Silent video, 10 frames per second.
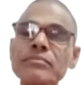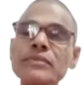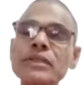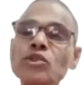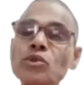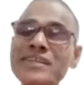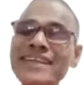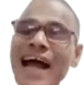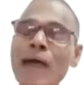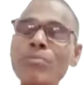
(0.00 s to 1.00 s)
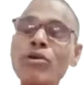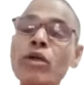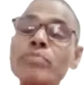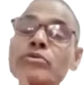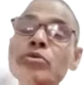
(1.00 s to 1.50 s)
So you can have a lot
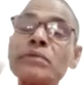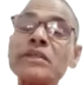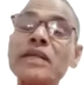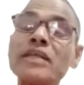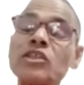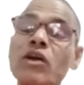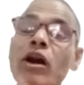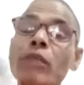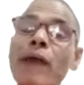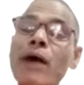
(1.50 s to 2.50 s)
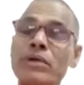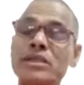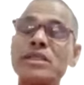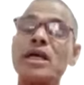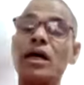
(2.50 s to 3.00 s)
of supernatural
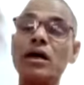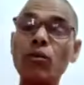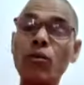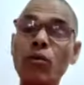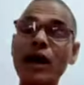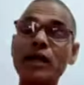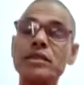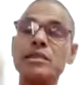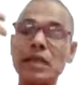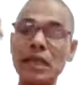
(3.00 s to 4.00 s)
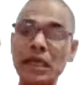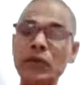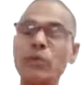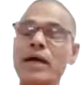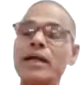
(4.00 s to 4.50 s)
powers. Once
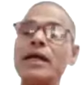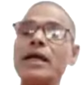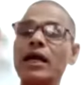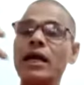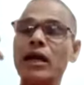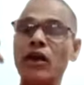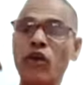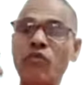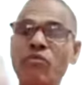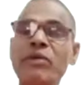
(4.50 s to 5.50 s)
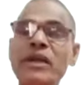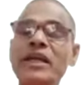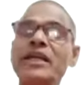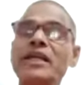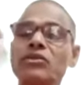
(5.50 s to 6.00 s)
you are
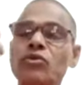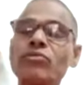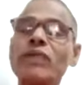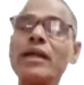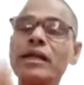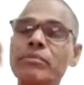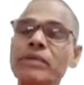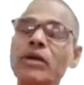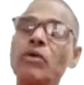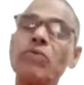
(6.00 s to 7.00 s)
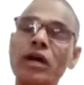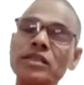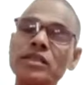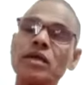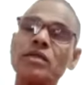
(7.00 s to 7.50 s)
awakening totality of the Kundalini
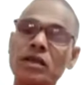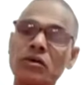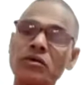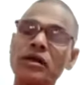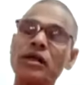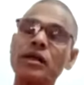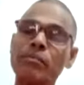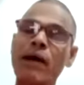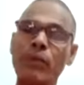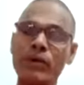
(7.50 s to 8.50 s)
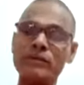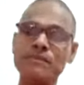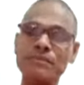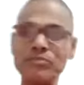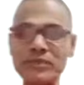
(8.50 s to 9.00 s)
Shakti, Kundalini power,
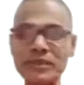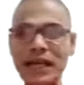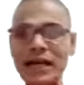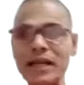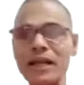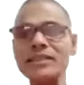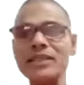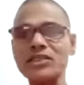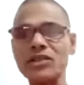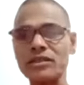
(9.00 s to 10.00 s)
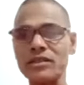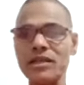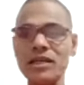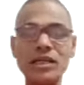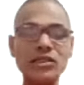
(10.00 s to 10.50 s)
that Kalicha Shakti.
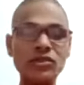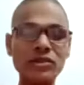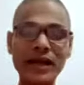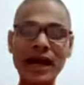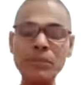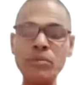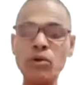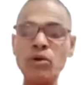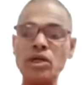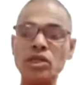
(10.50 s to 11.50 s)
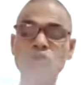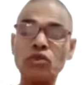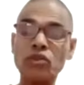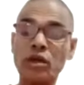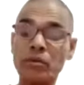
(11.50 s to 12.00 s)
So therefore,
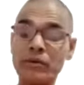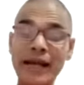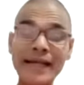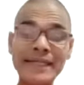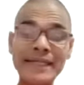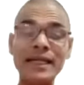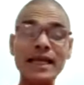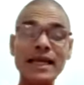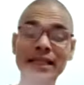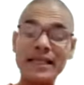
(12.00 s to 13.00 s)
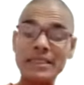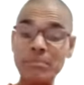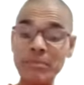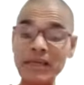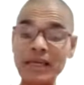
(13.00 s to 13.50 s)
Sutra number 19, they
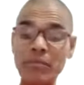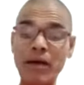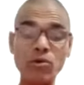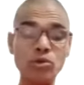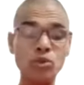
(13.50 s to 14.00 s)
speak about